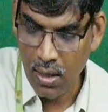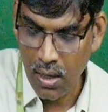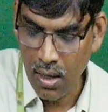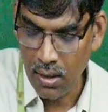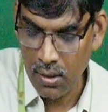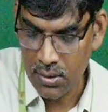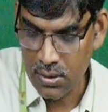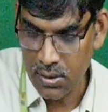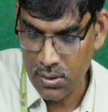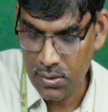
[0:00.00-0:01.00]

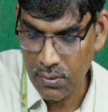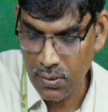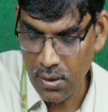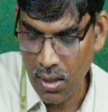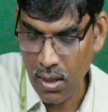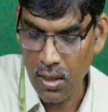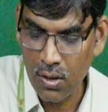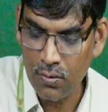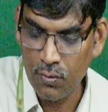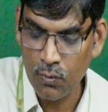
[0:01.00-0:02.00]
RSH, or
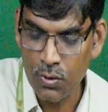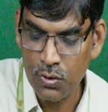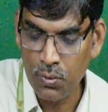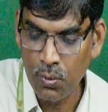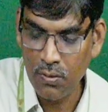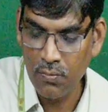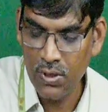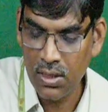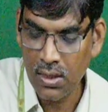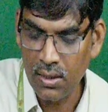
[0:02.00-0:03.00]
otherwise once you know the
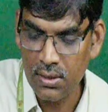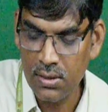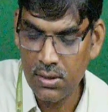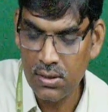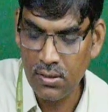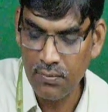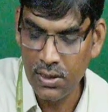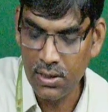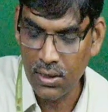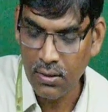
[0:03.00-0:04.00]
ISH and
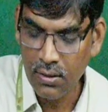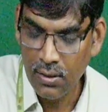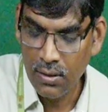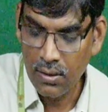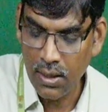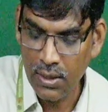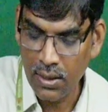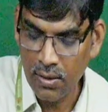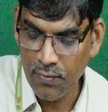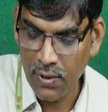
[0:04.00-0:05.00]
VT, then you
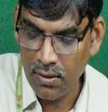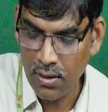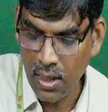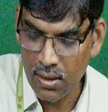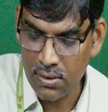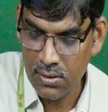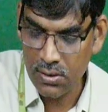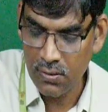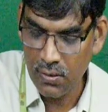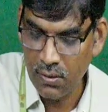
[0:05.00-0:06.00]
can find out the RSH
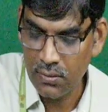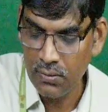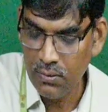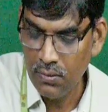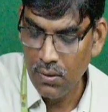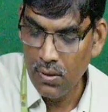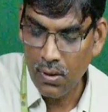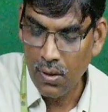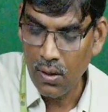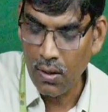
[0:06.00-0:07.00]
is equal to
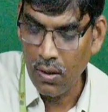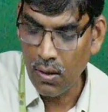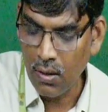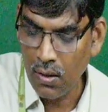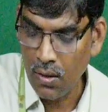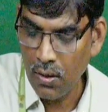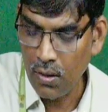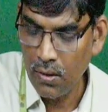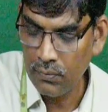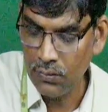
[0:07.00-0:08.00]

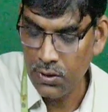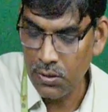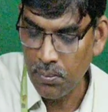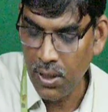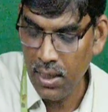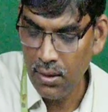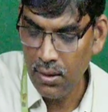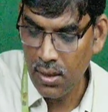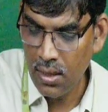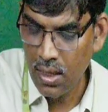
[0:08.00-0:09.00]
VT by
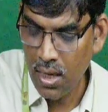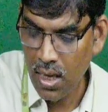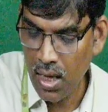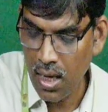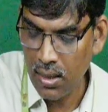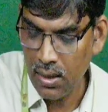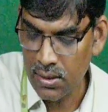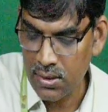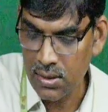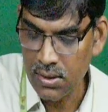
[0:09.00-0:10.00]

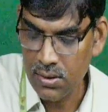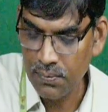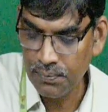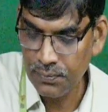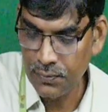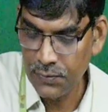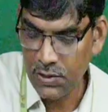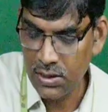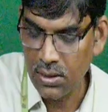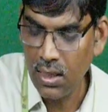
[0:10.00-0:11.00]
ISH.
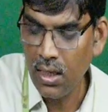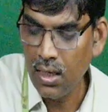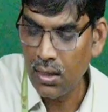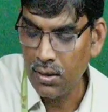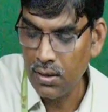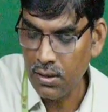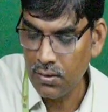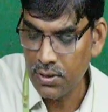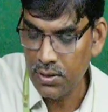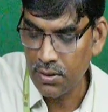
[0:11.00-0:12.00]
This is the another
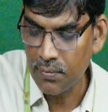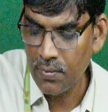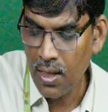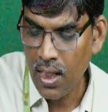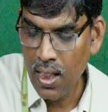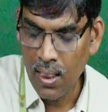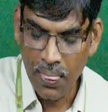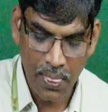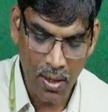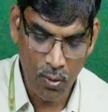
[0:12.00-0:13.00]
equation.
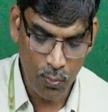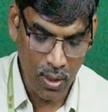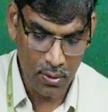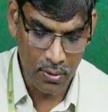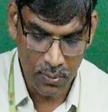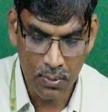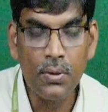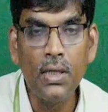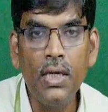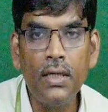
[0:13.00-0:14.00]
Now we want to
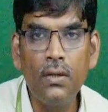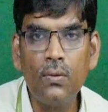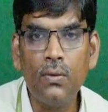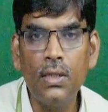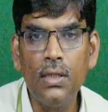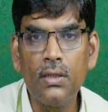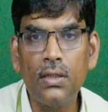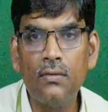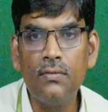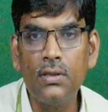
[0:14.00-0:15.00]

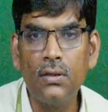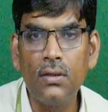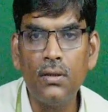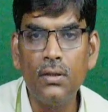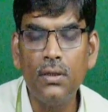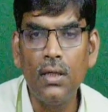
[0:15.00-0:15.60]
correlated with the